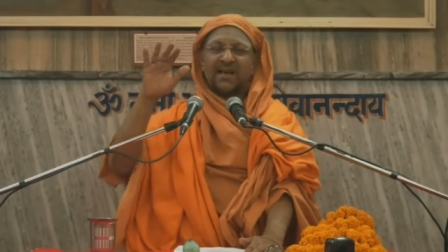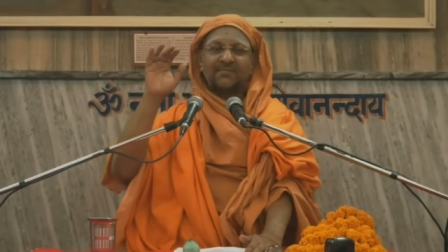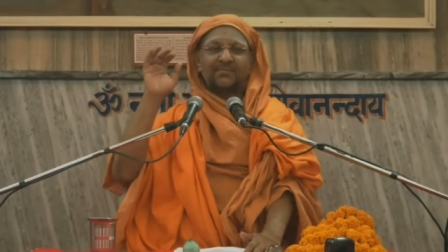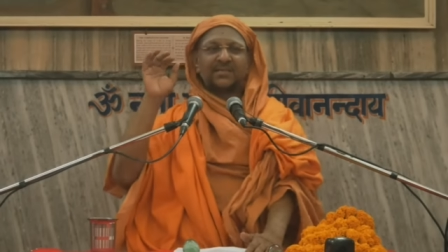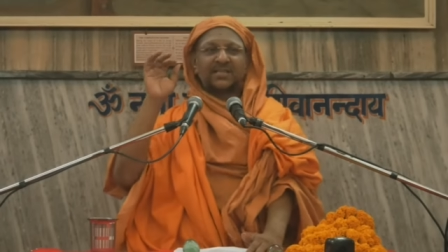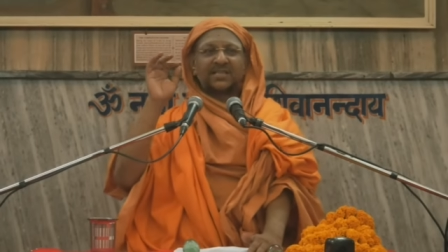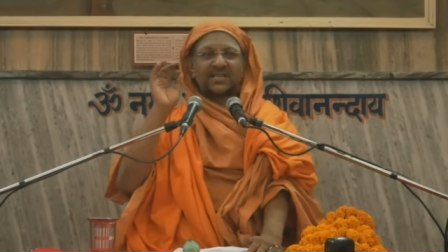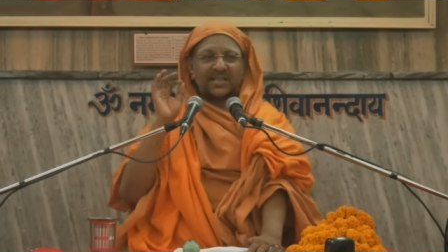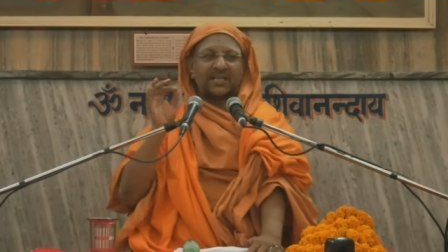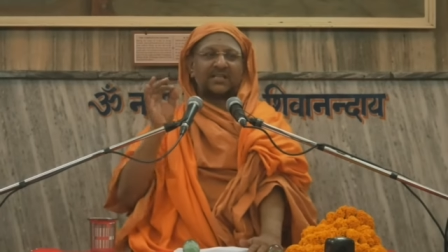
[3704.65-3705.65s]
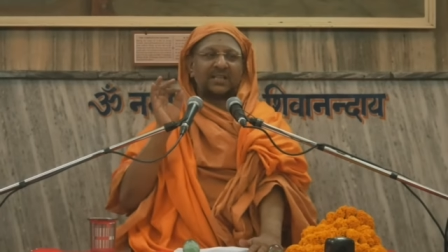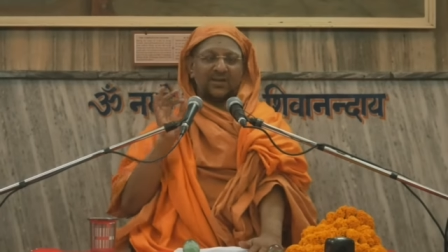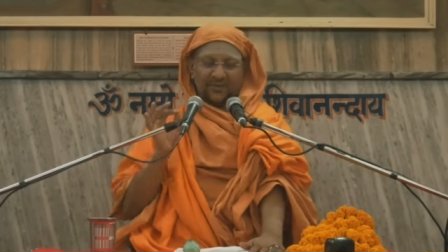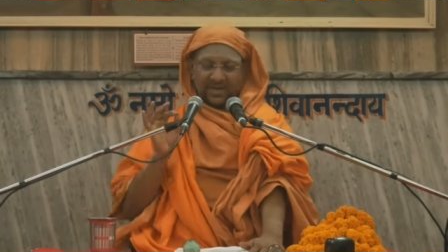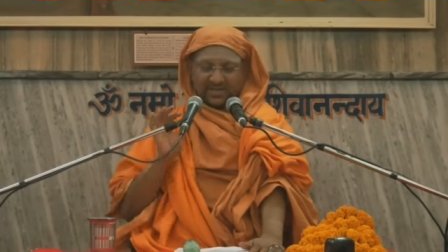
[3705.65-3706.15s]
I am the seer,
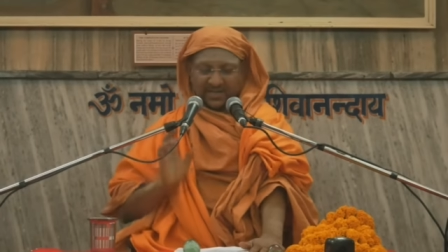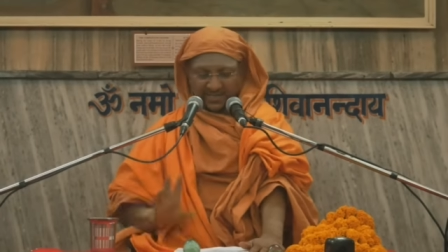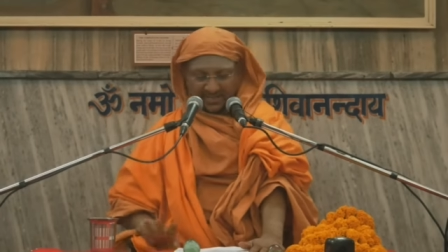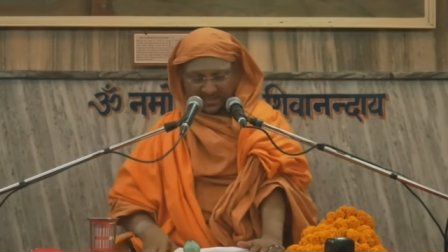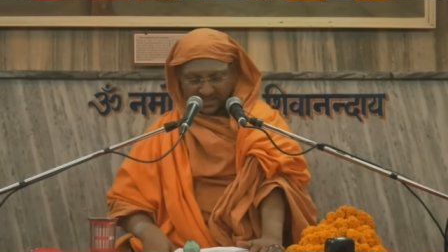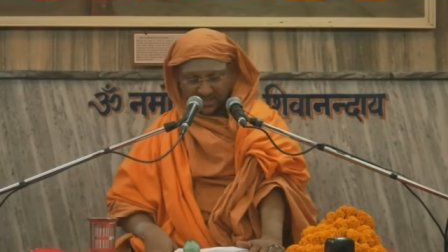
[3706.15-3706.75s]
the awareness.